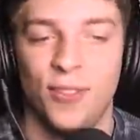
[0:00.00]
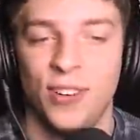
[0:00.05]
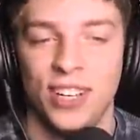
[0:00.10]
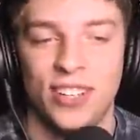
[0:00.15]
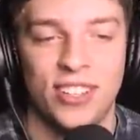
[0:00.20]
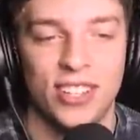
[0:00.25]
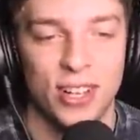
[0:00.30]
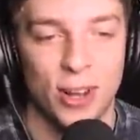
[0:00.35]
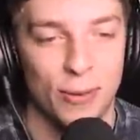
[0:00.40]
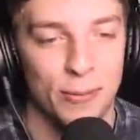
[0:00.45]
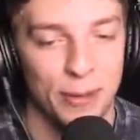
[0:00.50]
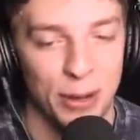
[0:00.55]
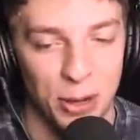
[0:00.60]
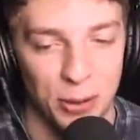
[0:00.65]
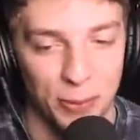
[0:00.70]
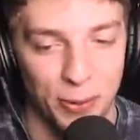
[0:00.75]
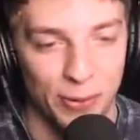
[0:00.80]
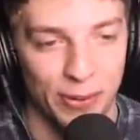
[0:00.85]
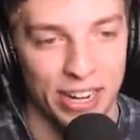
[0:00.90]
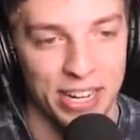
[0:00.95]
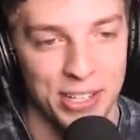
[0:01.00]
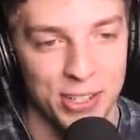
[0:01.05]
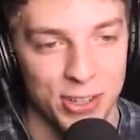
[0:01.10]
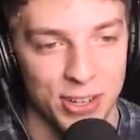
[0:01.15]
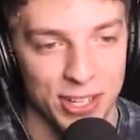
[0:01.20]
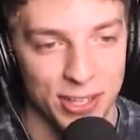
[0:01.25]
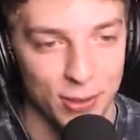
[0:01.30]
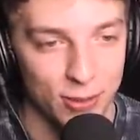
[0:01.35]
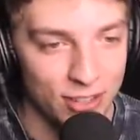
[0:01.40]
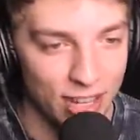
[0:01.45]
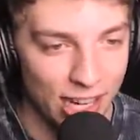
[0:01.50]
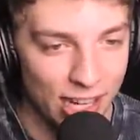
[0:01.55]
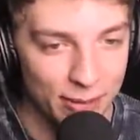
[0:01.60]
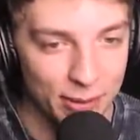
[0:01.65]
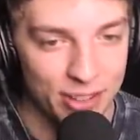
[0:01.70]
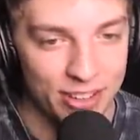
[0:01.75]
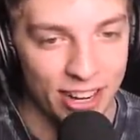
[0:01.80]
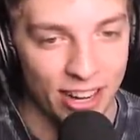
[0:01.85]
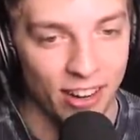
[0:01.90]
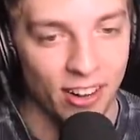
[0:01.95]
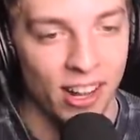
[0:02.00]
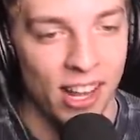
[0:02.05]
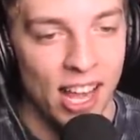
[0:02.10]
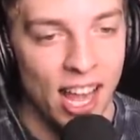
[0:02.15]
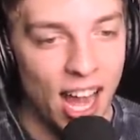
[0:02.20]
I've literally Thanks. got multiple rage quits of Jelly on my channel.